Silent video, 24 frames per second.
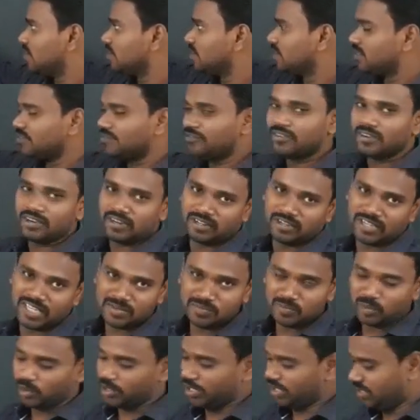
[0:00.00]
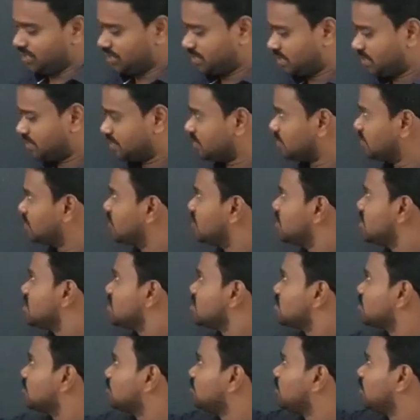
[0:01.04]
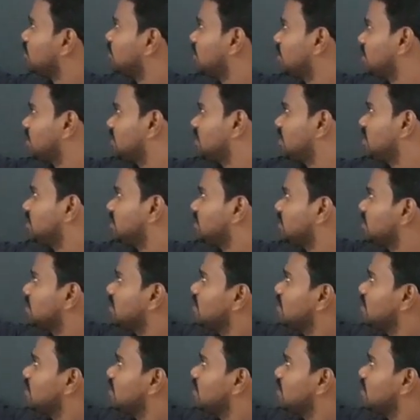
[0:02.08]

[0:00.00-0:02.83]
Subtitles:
the following points. So what are these?